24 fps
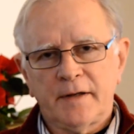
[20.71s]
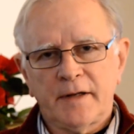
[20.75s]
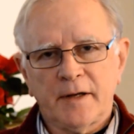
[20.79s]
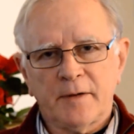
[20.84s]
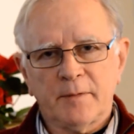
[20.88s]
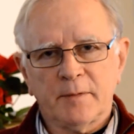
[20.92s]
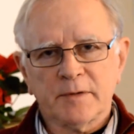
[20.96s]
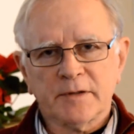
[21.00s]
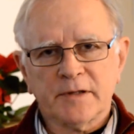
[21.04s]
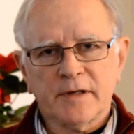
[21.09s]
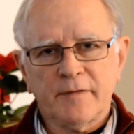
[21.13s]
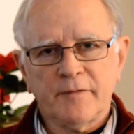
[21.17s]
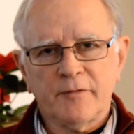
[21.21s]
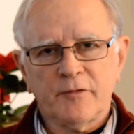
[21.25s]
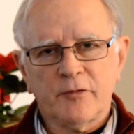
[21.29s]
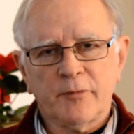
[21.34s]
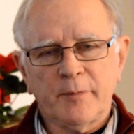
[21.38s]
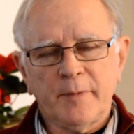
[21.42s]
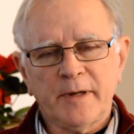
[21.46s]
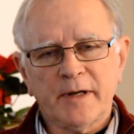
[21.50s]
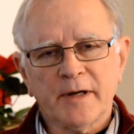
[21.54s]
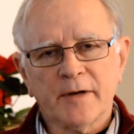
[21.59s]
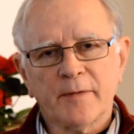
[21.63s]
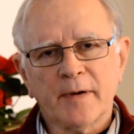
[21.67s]
that was given to
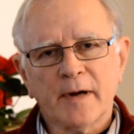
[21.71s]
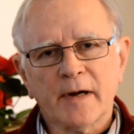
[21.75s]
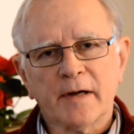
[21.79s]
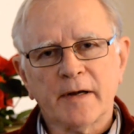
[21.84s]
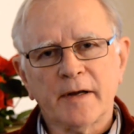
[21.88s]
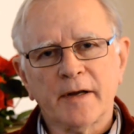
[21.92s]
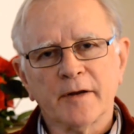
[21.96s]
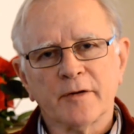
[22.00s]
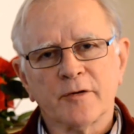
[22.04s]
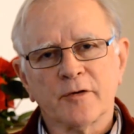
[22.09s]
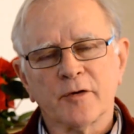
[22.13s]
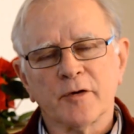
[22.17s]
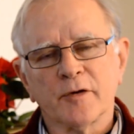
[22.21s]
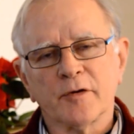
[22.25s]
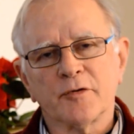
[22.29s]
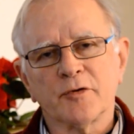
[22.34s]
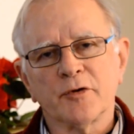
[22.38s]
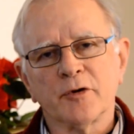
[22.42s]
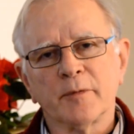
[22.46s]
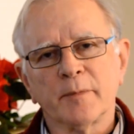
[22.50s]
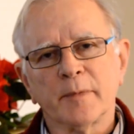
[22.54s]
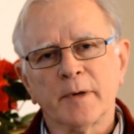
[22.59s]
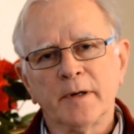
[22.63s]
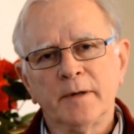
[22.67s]
me directly into the
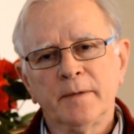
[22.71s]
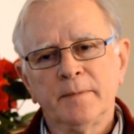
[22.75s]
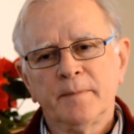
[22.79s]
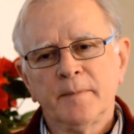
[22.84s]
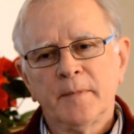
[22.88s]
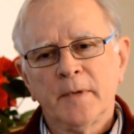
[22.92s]
tumor.